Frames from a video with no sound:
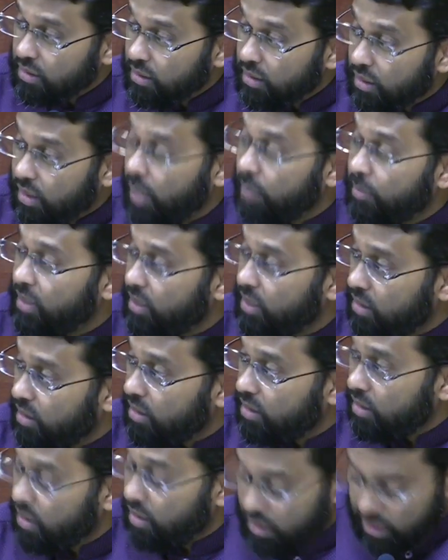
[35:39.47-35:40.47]
coming,
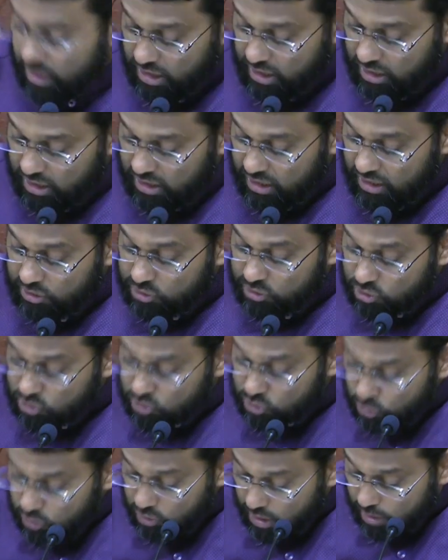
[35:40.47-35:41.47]
he
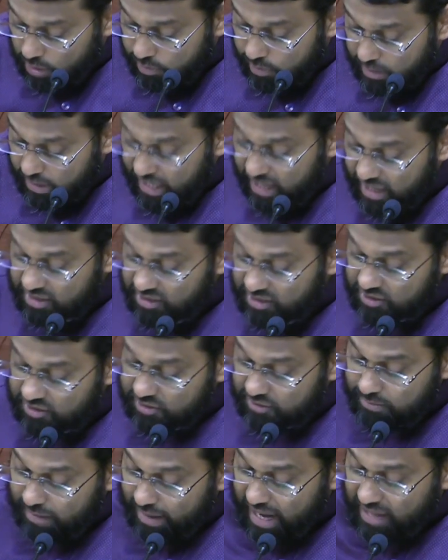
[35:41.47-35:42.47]
stood up and
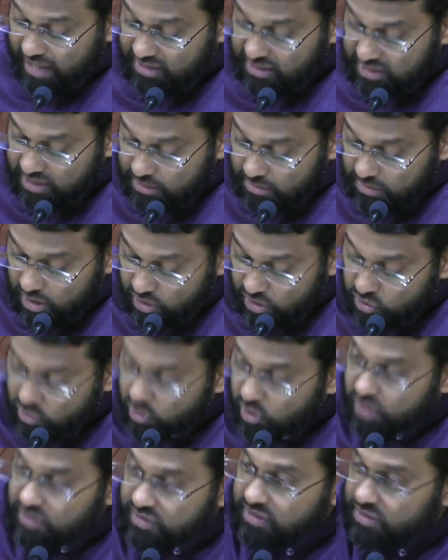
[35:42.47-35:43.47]
smacked him
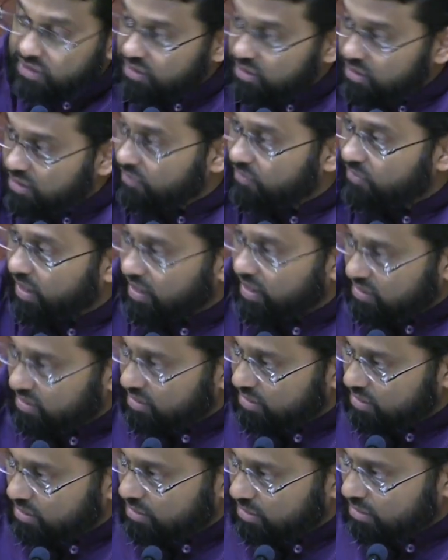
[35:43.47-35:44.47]
across the
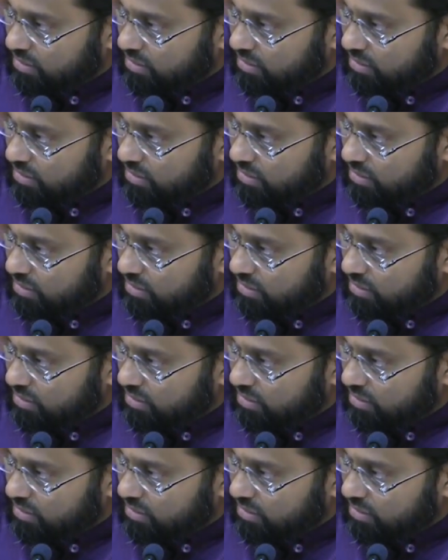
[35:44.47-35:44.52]
face.